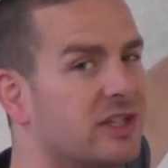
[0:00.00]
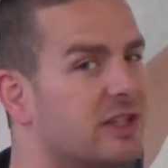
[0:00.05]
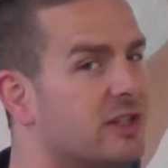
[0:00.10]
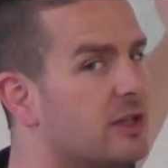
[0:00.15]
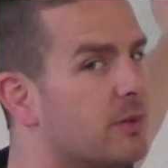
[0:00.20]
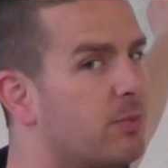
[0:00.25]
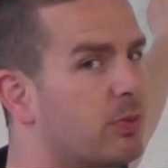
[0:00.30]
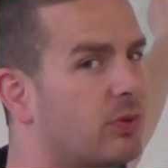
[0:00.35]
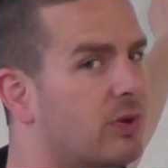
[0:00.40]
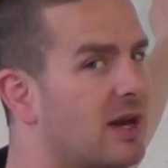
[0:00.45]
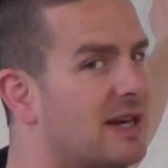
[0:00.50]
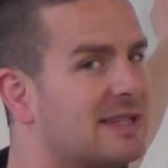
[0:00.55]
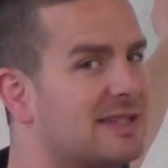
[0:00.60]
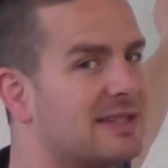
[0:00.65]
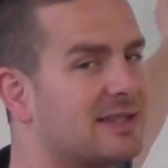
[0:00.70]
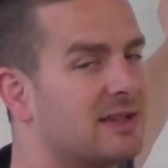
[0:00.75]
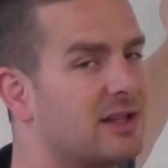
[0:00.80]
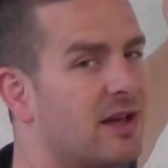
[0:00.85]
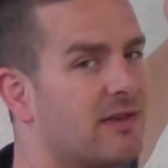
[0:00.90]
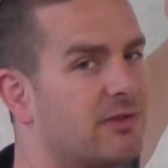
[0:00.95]
did the
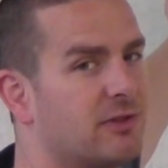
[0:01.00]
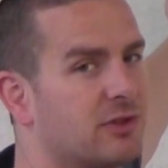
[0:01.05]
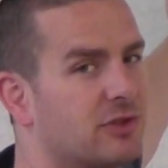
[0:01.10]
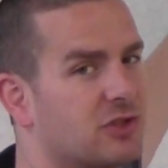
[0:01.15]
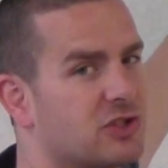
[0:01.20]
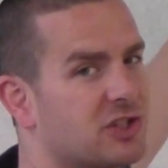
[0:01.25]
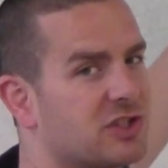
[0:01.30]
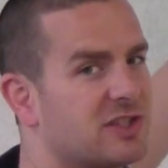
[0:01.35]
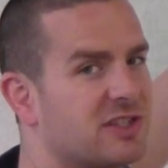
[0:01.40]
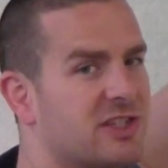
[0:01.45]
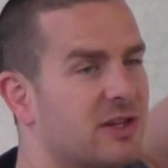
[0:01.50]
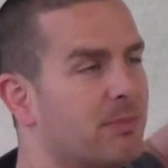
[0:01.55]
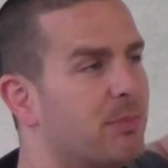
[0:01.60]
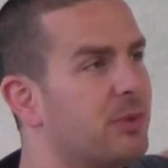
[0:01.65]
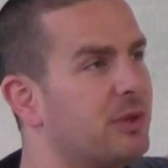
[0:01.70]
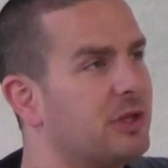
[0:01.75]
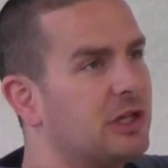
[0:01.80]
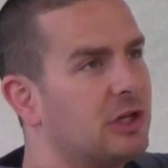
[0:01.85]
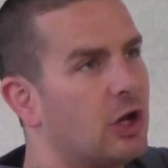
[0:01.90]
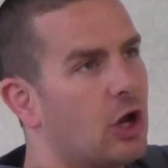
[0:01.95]
price level just
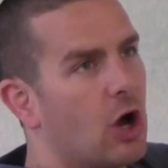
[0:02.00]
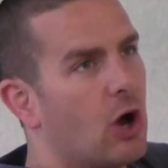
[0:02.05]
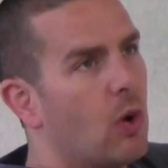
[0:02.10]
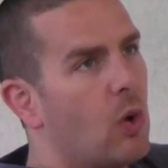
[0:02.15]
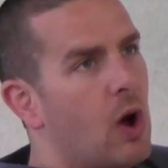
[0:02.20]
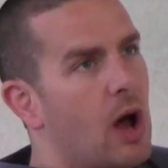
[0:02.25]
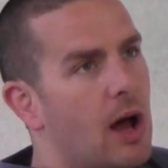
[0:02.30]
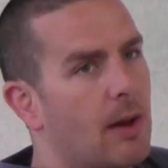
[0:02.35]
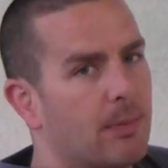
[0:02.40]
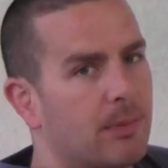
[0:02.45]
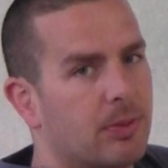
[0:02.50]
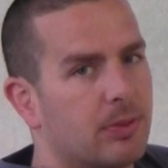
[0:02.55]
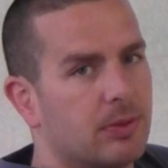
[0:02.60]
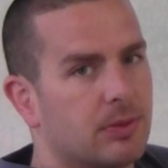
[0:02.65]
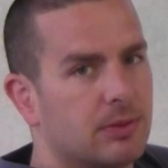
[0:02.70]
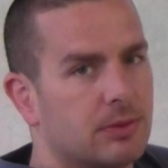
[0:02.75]
simply go up?